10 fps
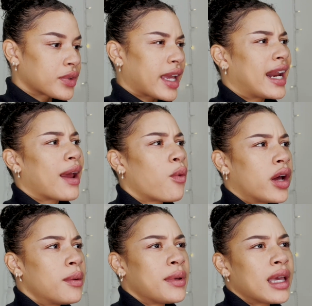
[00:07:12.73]
And I want
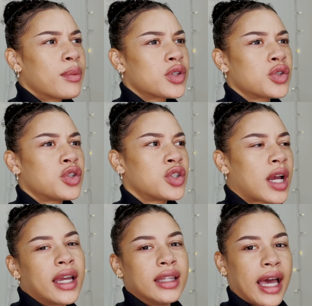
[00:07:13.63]
to be able to
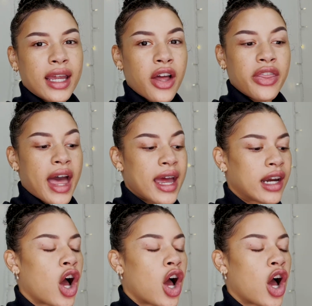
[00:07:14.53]
shine light on that and